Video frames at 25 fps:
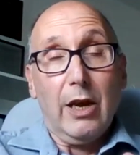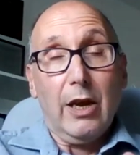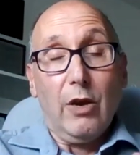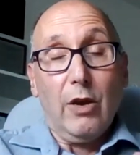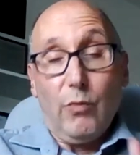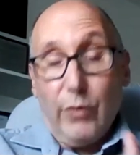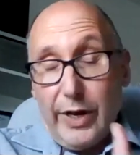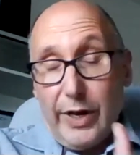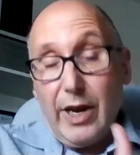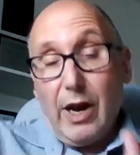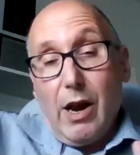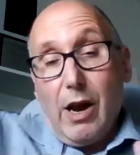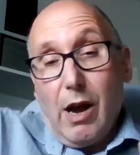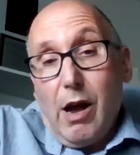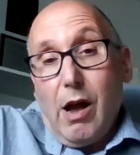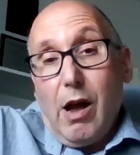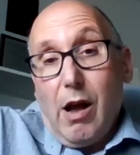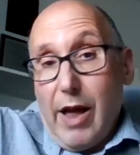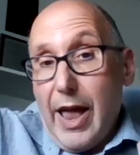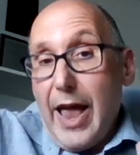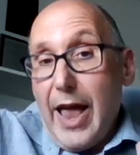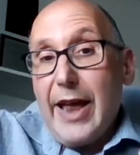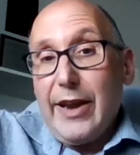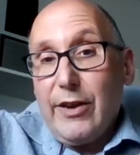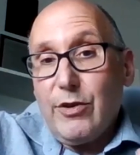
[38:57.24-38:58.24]
We are
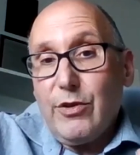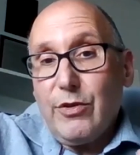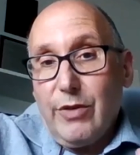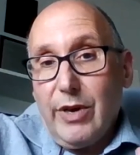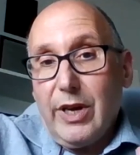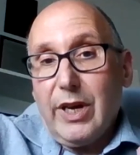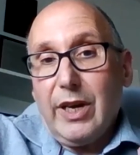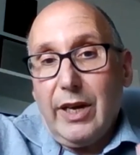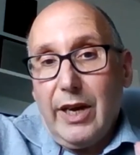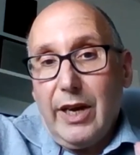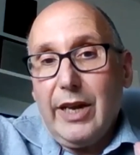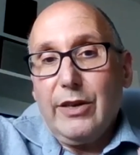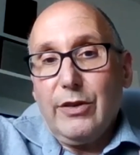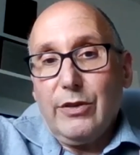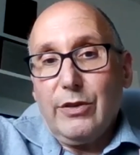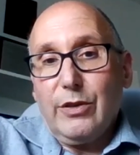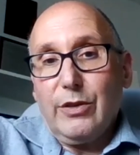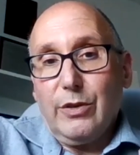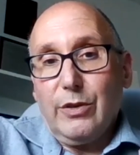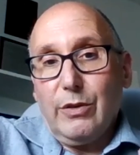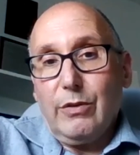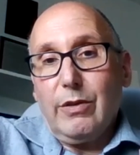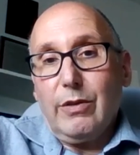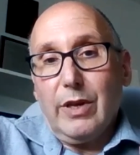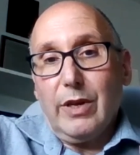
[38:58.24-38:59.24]
entering
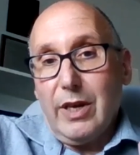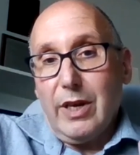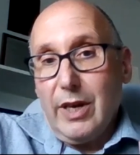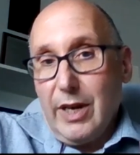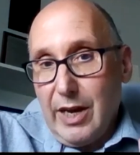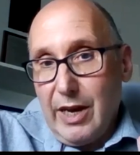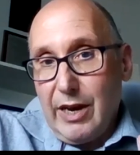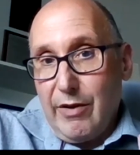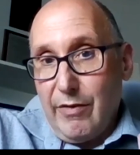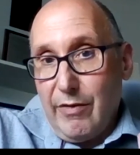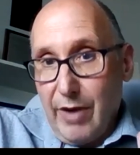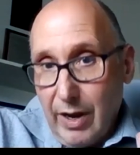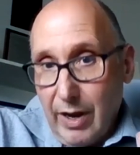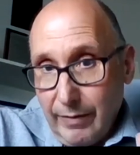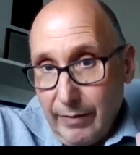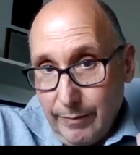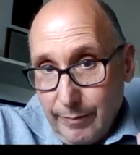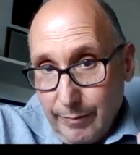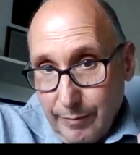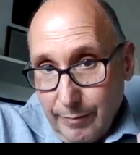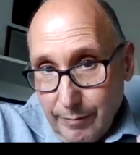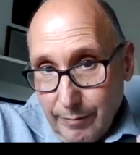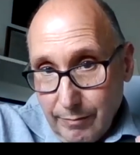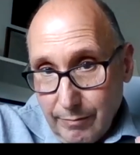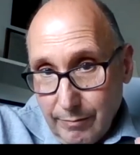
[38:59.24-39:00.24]
into an era,
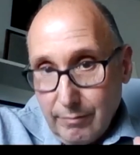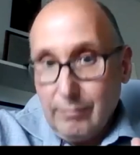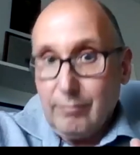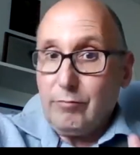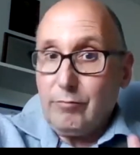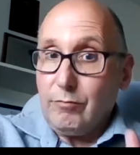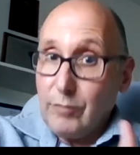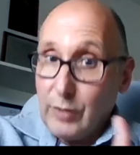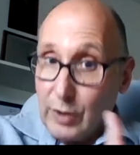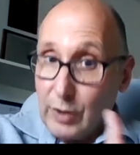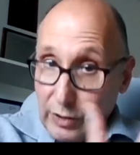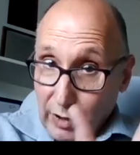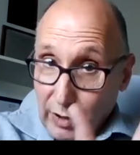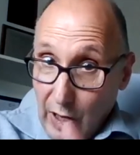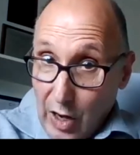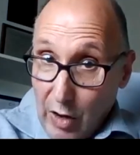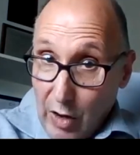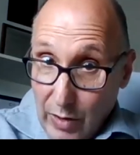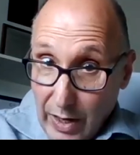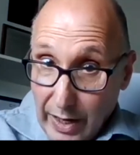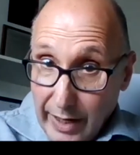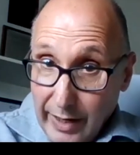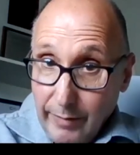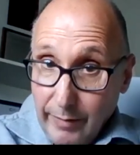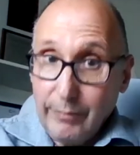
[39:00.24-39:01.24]

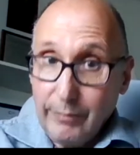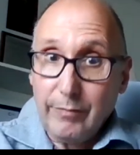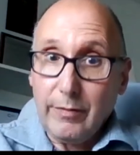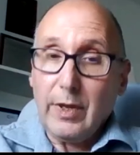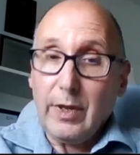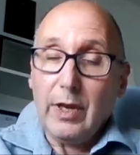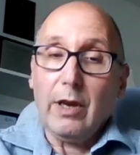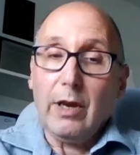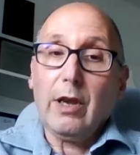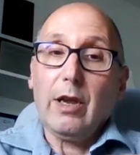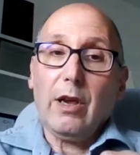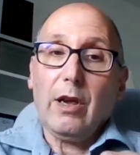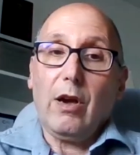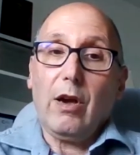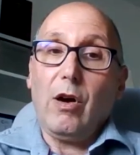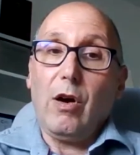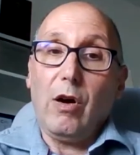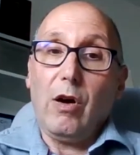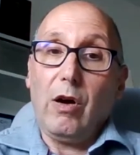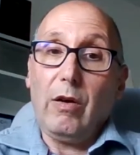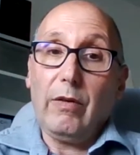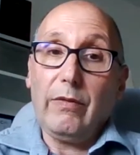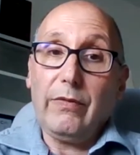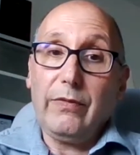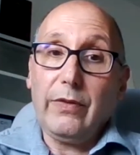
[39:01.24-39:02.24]
slowly,
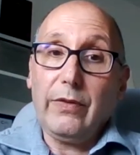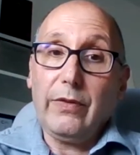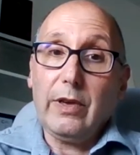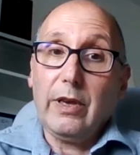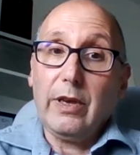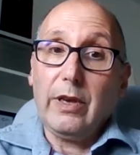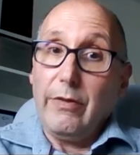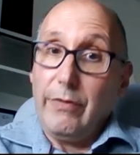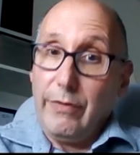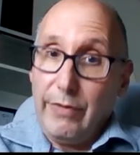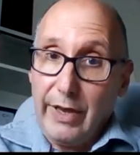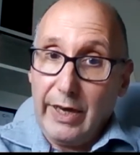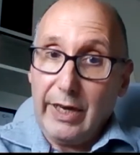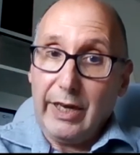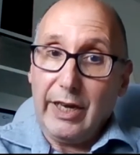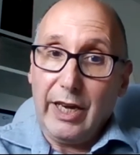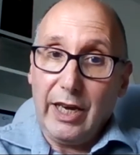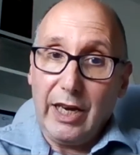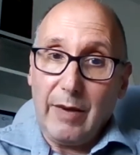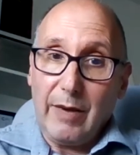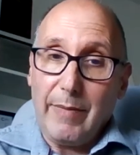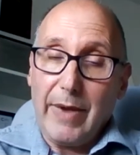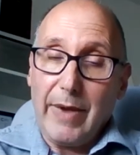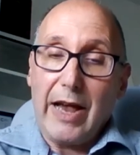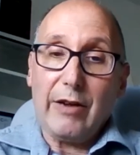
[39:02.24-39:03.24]
of thinking
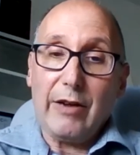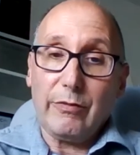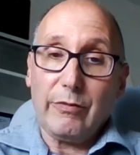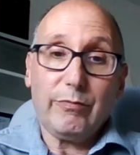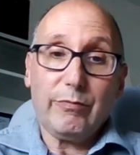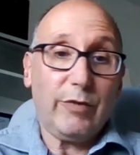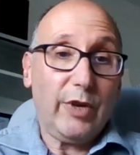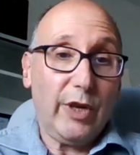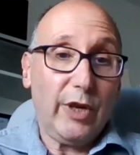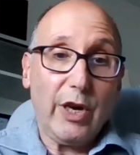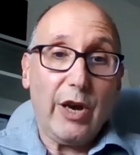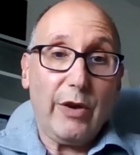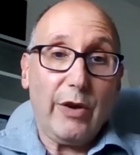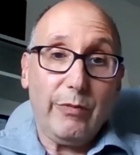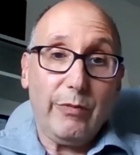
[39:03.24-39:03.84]
about, you know,